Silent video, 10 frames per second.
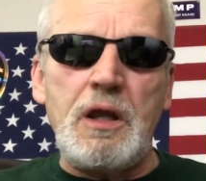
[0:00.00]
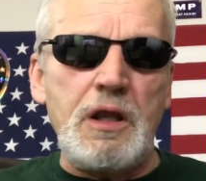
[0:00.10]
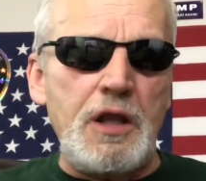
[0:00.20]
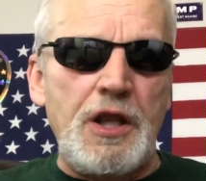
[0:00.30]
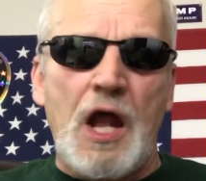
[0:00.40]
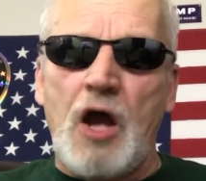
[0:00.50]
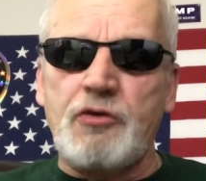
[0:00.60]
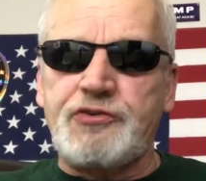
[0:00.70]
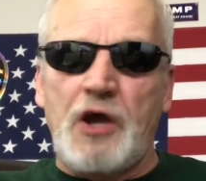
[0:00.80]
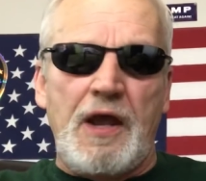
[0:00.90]

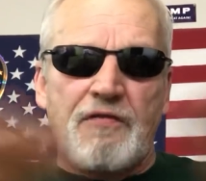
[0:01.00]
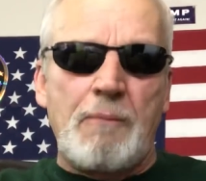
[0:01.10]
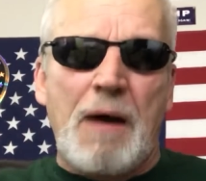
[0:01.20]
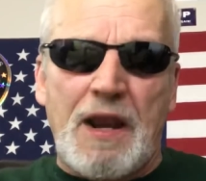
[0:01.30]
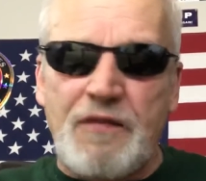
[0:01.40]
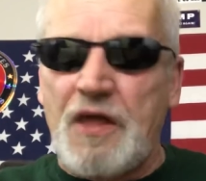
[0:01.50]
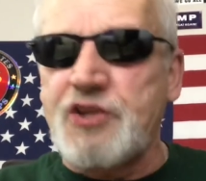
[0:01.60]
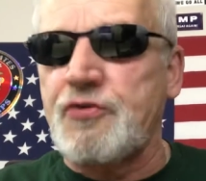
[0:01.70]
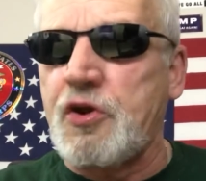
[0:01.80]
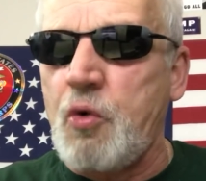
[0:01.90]
everybody
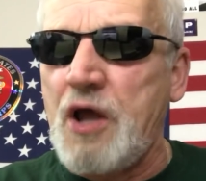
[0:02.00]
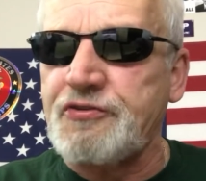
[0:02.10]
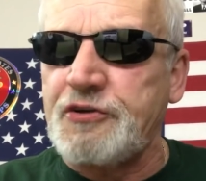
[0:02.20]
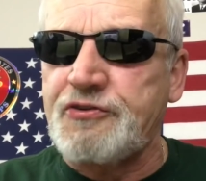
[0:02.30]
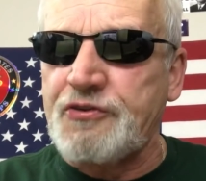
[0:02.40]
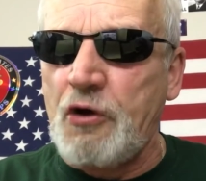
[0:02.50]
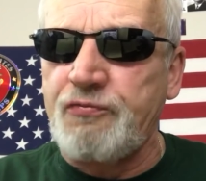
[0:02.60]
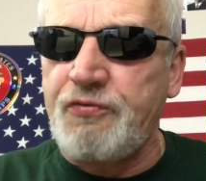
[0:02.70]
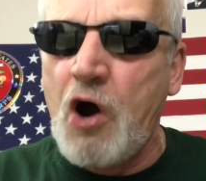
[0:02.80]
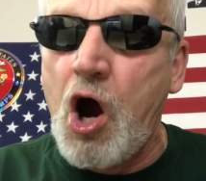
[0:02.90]
that's requested so
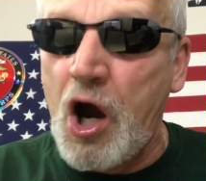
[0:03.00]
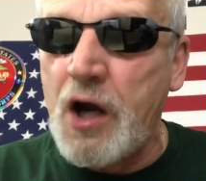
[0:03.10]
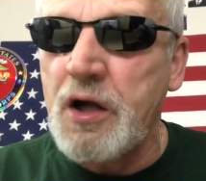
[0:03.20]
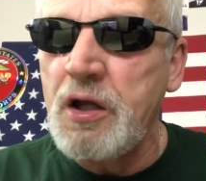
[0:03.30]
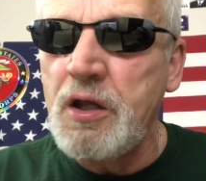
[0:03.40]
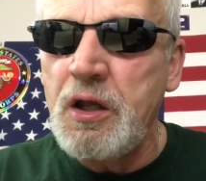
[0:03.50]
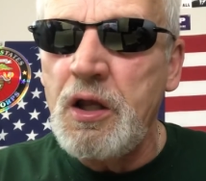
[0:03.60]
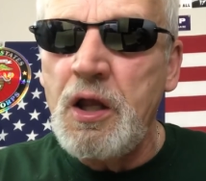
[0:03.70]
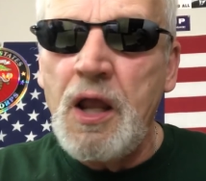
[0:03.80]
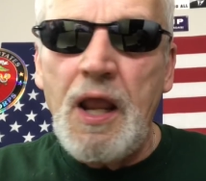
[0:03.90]
far.
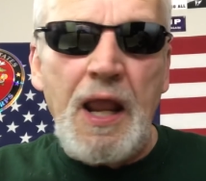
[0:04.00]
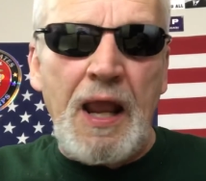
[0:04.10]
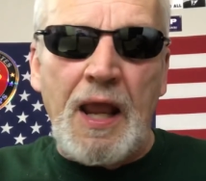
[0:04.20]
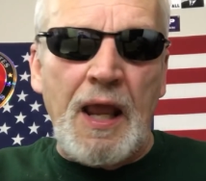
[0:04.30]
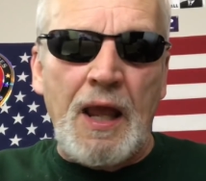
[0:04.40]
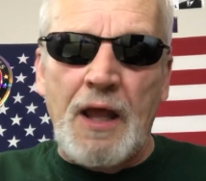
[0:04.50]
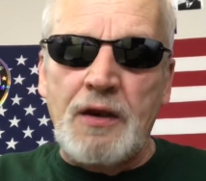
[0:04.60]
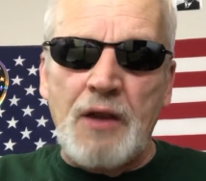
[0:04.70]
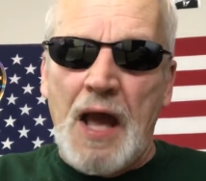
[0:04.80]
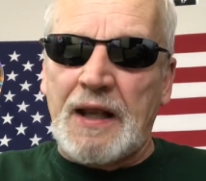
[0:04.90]

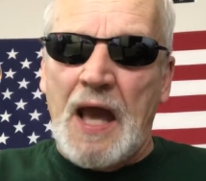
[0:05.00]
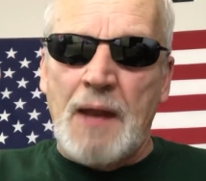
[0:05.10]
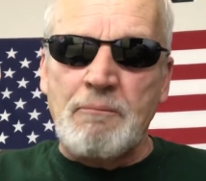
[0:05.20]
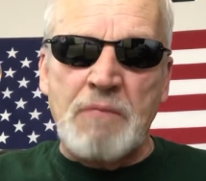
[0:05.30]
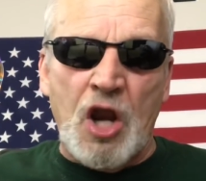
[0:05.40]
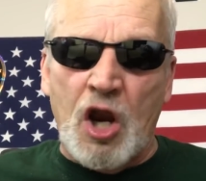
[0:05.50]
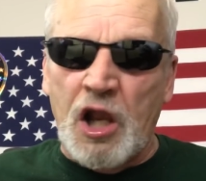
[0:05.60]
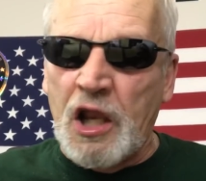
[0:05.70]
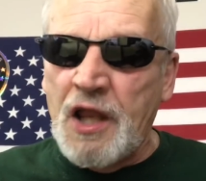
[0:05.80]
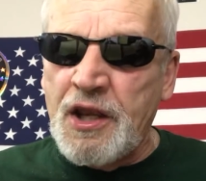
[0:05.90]
And I got
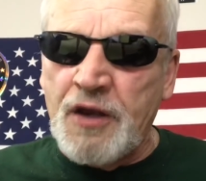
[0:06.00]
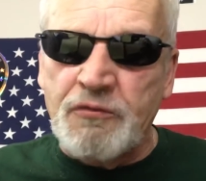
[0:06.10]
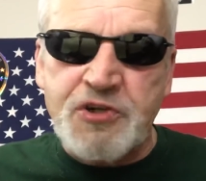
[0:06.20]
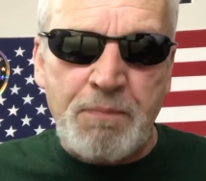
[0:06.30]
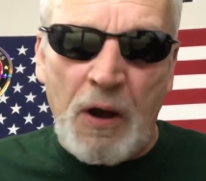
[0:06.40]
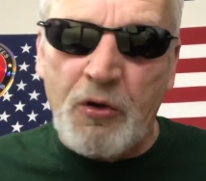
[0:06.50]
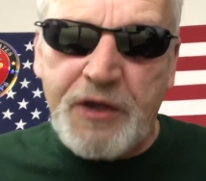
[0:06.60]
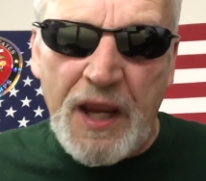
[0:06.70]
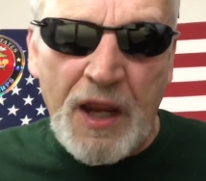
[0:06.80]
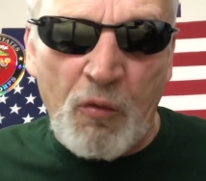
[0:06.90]
Maryland and
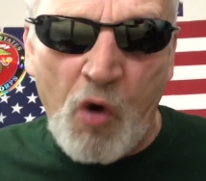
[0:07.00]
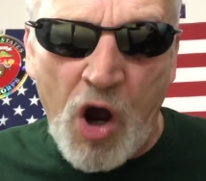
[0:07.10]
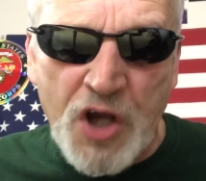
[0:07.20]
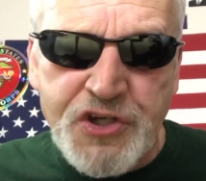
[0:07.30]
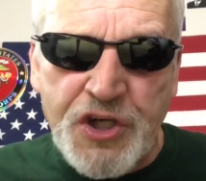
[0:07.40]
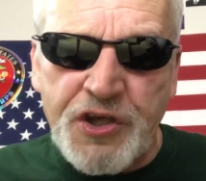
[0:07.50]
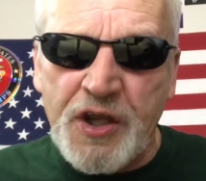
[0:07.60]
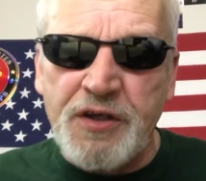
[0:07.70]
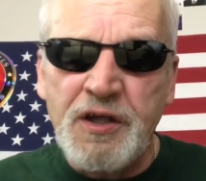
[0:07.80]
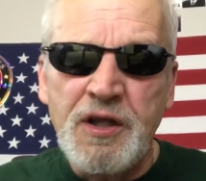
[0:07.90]
Spokane,
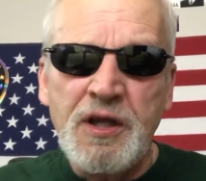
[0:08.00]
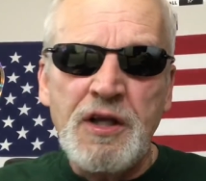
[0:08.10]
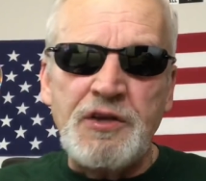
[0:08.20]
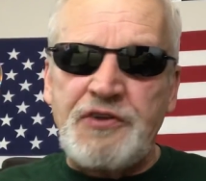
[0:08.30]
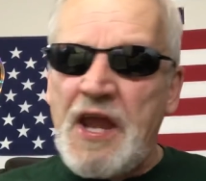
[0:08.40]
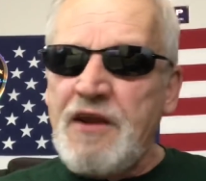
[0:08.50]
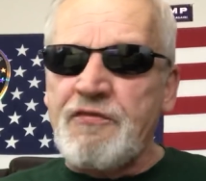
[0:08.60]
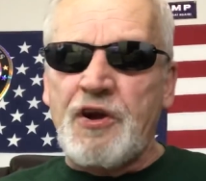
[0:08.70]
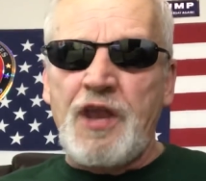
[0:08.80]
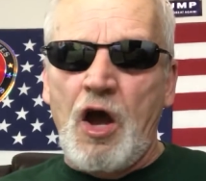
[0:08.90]
Washington,
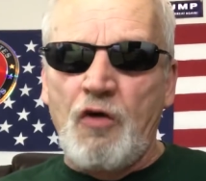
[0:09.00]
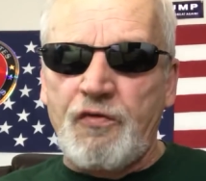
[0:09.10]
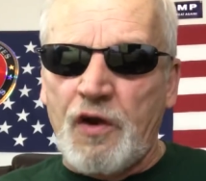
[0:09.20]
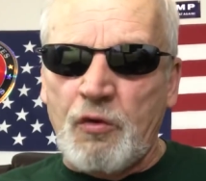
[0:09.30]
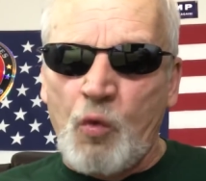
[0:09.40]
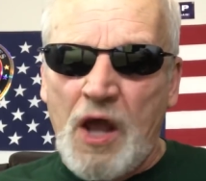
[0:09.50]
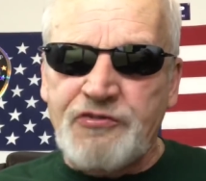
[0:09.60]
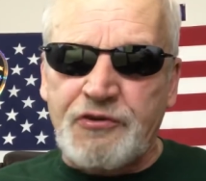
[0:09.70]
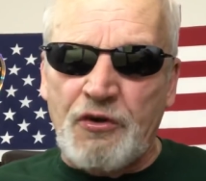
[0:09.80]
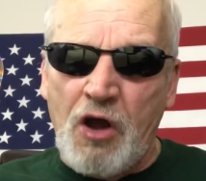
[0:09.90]
David over in
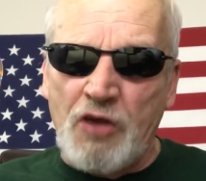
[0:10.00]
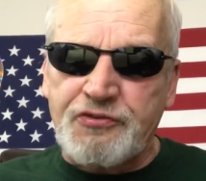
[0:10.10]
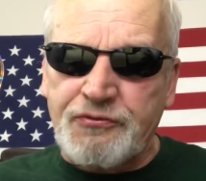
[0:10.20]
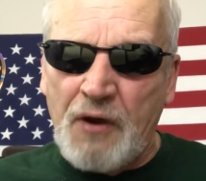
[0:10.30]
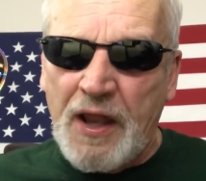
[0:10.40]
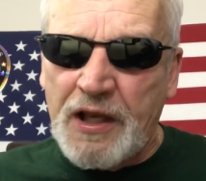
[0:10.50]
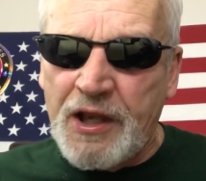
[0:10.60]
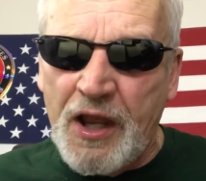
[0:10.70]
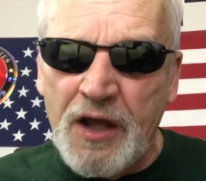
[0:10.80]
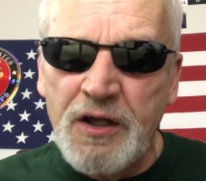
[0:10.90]
Western
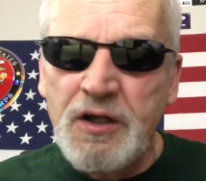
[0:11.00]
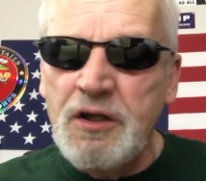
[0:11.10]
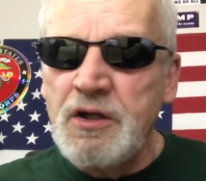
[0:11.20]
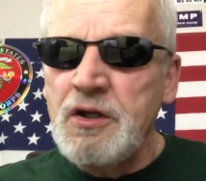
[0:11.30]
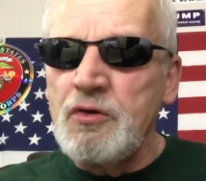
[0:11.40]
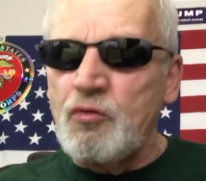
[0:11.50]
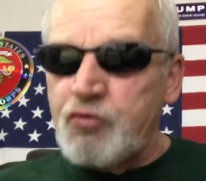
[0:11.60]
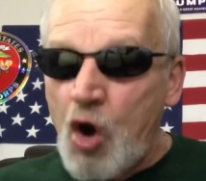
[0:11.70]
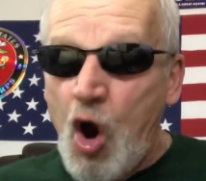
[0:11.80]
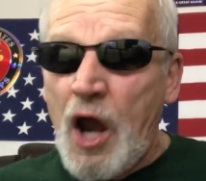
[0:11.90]
Australia,
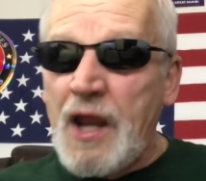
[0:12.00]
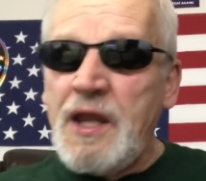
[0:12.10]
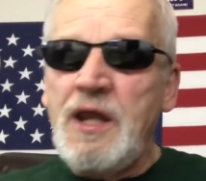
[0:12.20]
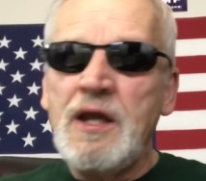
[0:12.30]
Roy,